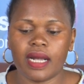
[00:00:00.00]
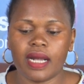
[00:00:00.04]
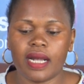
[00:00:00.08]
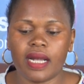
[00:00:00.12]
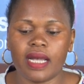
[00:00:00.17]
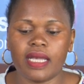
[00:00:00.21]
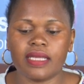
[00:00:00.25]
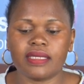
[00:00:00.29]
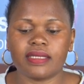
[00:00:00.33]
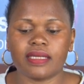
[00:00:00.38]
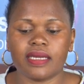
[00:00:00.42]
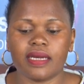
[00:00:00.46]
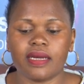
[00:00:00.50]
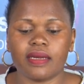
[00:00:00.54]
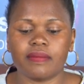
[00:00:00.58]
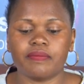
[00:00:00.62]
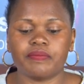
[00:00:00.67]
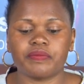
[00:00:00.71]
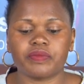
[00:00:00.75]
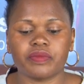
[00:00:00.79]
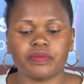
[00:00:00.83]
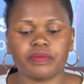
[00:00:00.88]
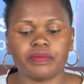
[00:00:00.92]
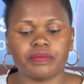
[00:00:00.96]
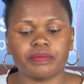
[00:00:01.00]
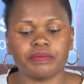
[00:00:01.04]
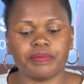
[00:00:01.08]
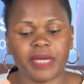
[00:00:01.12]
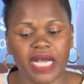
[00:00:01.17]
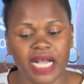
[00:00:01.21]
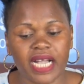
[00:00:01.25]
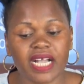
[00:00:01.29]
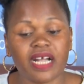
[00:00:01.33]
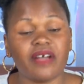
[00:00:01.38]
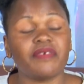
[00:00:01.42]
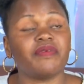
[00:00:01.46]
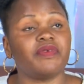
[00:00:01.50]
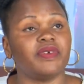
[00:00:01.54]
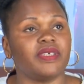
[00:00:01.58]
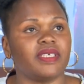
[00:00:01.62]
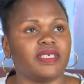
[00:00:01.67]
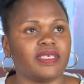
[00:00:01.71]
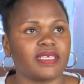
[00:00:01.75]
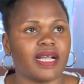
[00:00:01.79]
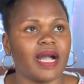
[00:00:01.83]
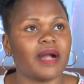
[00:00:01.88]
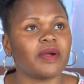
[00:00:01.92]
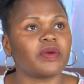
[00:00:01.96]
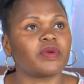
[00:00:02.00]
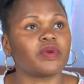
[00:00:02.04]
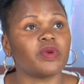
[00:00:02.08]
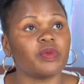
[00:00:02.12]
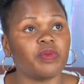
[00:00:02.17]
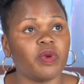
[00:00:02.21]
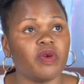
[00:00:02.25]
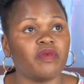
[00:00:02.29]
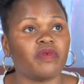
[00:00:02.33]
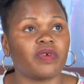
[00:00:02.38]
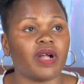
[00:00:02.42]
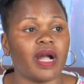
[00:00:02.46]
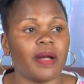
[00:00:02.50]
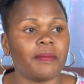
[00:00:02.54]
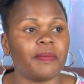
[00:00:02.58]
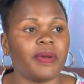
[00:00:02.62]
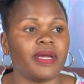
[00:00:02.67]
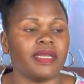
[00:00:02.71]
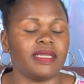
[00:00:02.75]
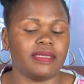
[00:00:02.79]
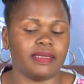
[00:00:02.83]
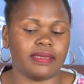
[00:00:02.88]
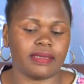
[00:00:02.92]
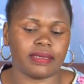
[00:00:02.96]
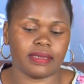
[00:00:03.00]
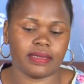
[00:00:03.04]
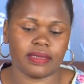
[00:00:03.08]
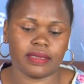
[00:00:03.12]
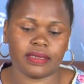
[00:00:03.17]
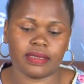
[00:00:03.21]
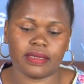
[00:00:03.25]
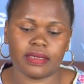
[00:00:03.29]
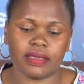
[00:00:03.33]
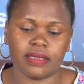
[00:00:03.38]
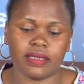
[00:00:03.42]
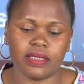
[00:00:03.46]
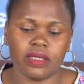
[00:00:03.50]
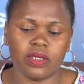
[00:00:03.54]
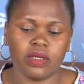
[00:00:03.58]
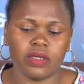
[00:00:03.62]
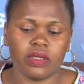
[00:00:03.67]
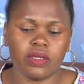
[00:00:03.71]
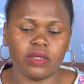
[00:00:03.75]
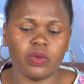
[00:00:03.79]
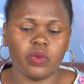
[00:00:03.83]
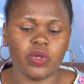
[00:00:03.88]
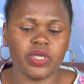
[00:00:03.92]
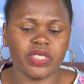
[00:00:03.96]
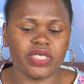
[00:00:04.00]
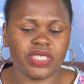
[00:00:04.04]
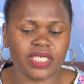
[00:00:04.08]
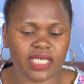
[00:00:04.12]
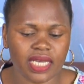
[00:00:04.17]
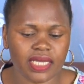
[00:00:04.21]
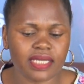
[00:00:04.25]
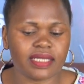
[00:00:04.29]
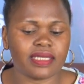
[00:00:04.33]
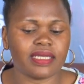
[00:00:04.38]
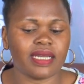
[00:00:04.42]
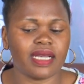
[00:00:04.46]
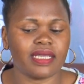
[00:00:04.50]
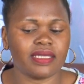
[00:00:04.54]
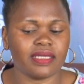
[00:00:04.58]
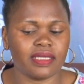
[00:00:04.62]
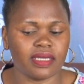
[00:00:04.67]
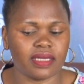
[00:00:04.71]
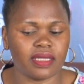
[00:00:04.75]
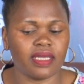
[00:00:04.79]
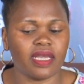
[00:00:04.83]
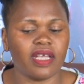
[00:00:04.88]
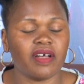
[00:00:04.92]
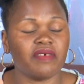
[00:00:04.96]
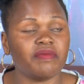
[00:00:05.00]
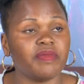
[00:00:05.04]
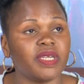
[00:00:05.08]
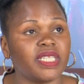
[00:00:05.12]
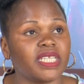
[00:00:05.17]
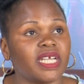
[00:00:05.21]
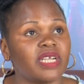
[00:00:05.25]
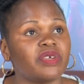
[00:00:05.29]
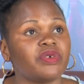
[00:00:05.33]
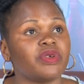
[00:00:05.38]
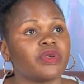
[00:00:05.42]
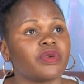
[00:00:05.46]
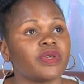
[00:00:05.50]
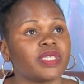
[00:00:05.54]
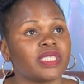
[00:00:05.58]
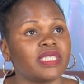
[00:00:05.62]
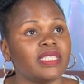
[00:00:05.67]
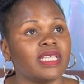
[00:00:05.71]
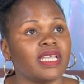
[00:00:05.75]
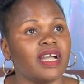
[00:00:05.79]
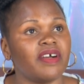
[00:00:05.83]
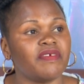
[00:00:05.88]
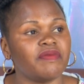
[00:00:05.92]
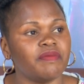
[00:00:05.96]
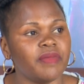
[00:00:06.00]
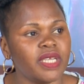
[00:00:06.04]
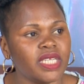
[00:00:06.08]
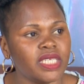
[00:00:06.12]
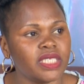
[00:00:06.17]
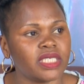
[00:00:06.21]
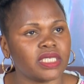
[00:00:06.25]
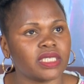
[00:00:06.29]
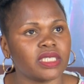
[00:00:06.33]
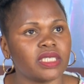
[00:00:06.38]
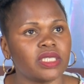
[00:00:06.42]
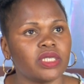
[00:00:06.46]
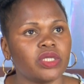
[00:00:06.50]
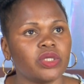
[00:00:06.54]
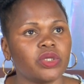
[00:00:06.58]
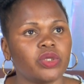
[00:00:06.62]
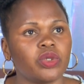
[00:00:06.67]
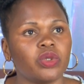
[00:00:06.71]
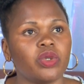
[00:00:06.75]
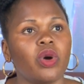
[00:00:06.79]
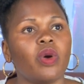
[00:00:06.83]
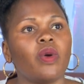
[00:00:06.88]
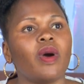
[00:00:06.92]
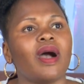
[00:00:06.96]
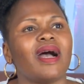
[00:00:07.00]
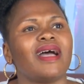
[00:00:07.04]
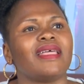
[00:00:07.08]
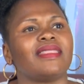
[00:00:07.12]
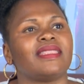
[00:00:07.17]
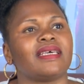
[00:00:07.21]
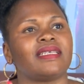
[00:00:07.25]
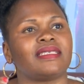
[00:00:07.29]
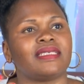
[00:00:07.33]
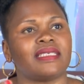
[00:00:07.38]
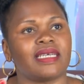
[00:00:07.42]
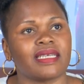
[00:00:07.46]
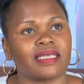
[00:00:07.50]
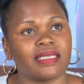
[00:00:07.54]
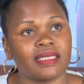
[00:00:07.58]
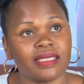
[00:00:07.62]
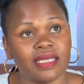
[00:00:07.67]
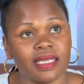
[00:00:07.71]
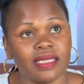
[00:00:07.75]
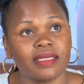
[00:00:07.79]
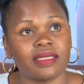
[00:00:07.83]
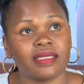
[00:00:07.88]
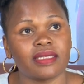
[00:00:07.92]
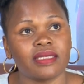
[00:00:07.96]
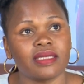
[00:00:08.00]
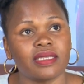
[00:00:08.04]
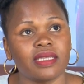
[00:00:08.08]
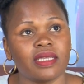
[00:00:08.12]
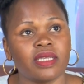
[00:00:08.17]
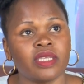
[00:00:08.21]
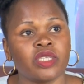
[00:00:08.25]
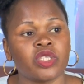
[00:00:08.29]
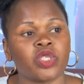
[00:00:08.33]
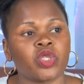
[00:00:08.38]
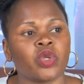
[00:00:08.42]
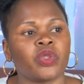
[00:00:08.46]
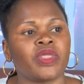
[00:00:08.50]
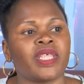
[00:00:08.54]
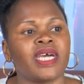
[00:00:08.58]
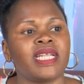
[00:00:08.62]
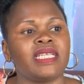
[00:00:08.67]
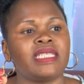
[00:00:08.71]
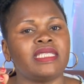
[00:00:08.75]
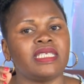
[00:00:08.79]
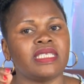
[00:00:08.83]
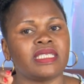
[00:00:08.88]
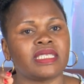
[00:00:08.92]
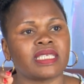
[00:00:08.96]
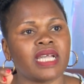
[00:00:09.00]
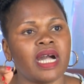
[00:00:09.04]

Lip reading: As a Bangafi group of companies, we just ask the government and request the government to lower the taxes so that these